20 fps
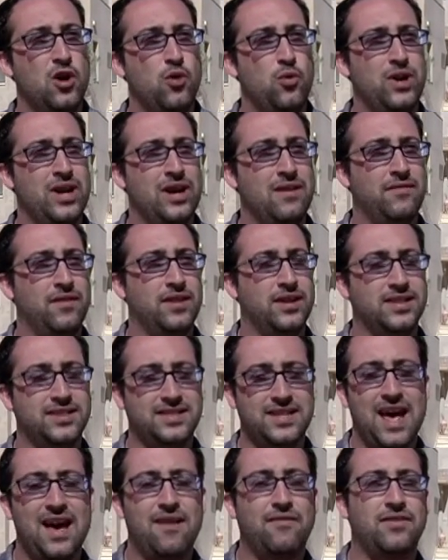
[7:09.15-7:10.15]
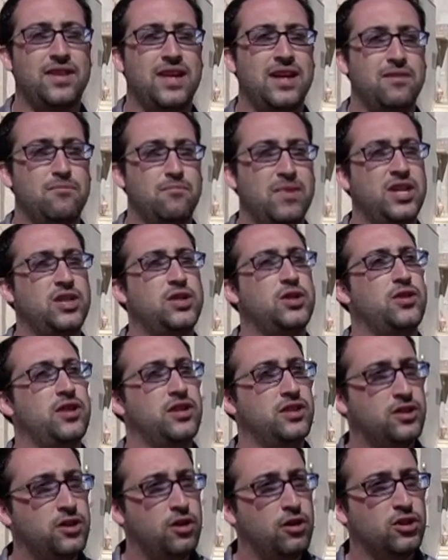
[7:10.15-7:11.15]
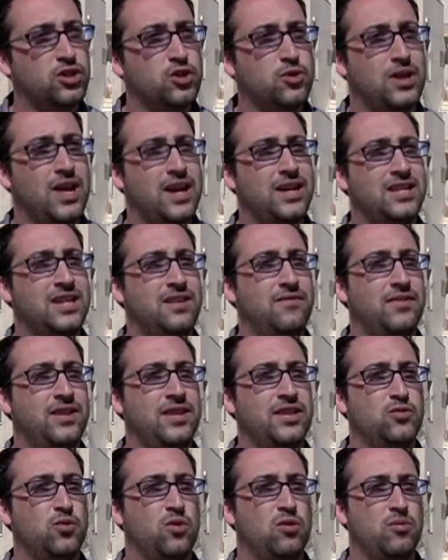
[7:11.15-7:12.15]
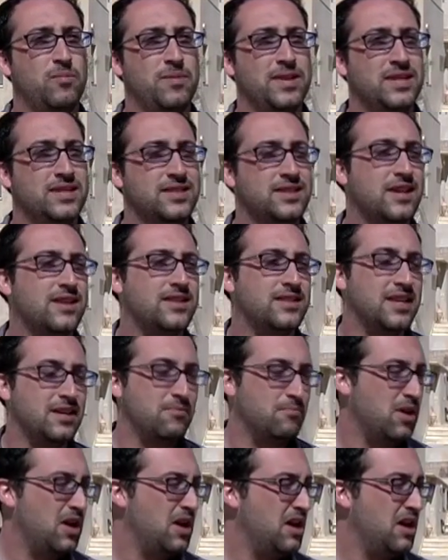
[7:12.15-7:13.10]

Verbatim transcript: We have a staff that makes sure there's cultural activities where we'll be discussing